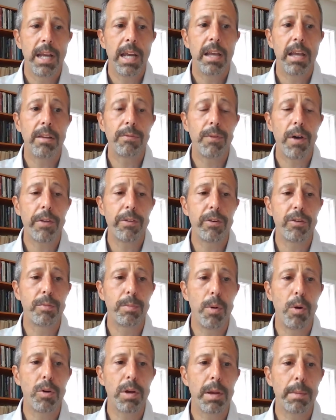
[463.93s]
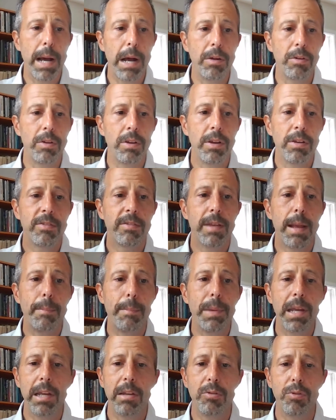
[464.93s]
his father spoke about
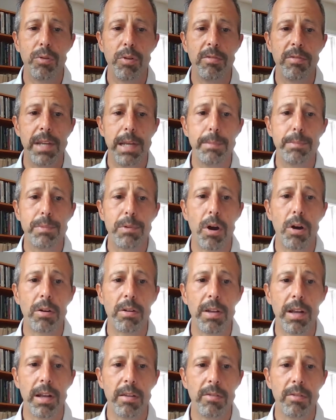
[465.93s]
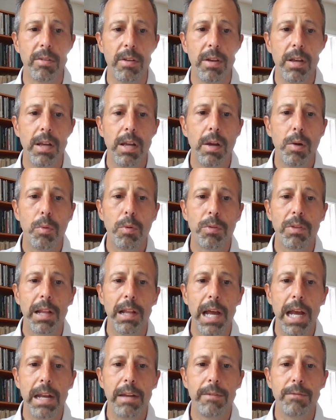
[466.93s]
stepping into a deep darkness with the
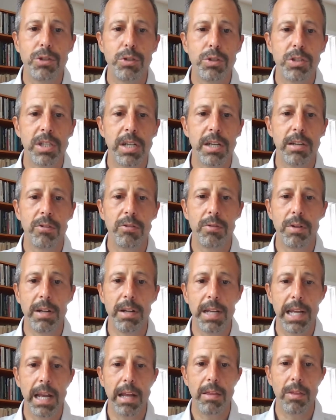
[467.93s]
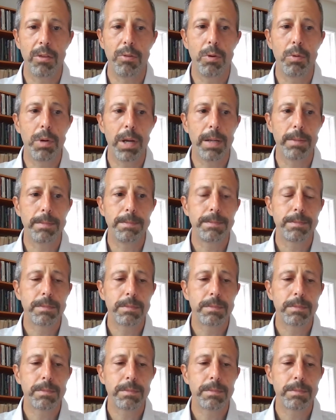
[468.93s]
light of Jewish history to get through it.